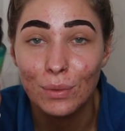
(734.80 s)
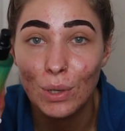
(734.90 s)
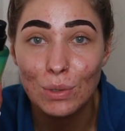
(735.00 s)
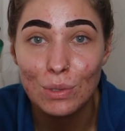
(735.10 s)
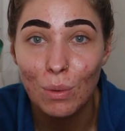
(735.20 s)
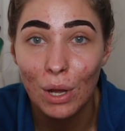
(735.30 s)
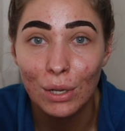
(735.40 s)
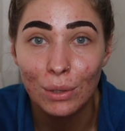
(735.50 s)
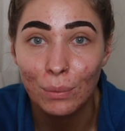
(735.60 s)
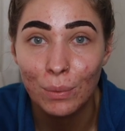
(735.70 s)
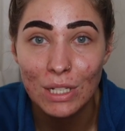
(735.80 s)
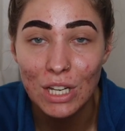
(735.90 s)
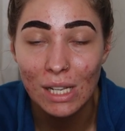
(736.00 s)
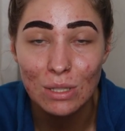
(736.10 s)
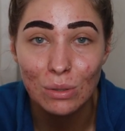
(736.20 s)
Rose Water
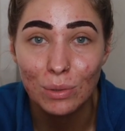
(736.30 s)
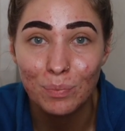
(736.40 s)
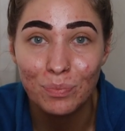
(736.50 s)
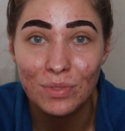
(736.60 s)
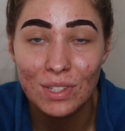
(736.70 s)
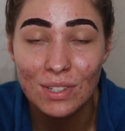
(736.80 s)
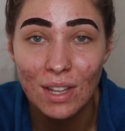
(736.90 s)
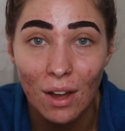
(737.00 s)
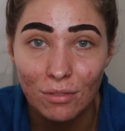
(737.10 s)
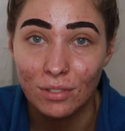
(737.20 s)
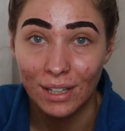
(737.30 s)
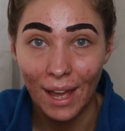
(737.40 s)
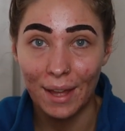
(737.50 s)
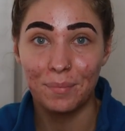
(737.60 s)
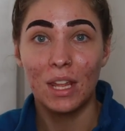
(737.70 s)
Witch Hazel stuff,
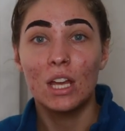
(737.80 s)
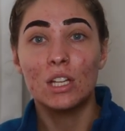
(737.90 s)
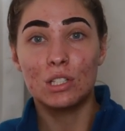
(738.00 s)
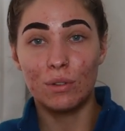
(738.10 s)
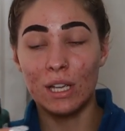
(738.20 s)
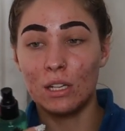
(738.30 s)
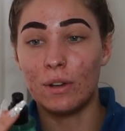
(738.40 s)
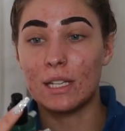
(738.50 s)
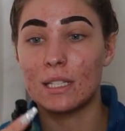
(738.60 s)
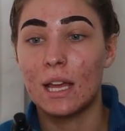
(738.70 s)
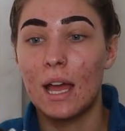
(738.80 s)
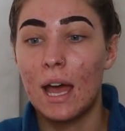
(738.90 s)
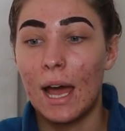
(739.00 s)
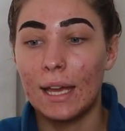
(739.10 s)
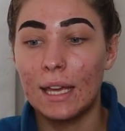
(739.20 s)
okay? So anyways,
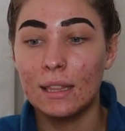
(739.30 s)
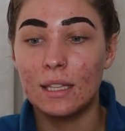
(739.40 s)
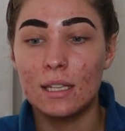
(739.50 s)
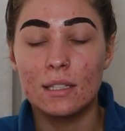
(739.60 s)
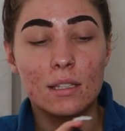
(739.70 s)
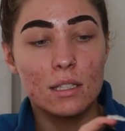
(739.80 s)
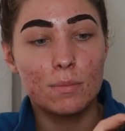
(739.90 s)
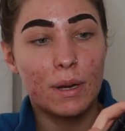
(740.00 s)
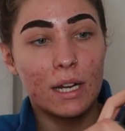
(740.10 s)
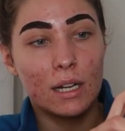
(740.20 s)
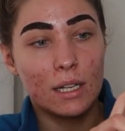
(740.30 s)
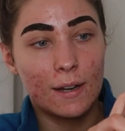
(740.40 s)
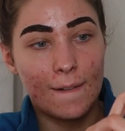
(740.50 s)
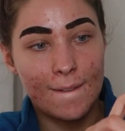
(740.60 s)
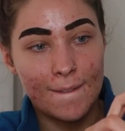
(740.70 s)
I get this, spray it on here,